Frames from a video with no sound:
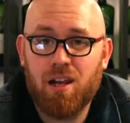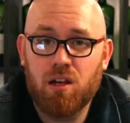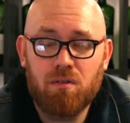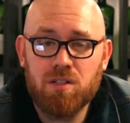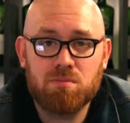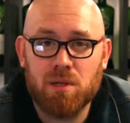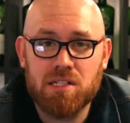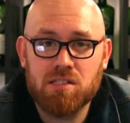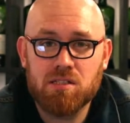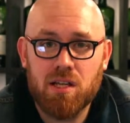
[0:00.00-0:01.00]
love this
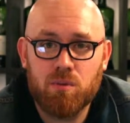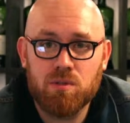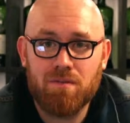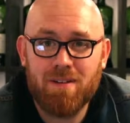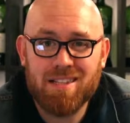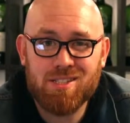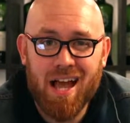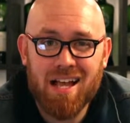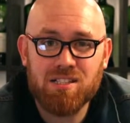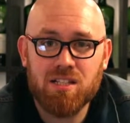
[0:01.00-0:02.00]
place. It was a
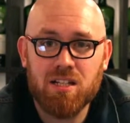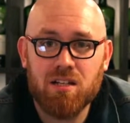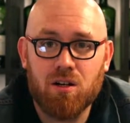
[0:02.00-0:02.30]
fantastic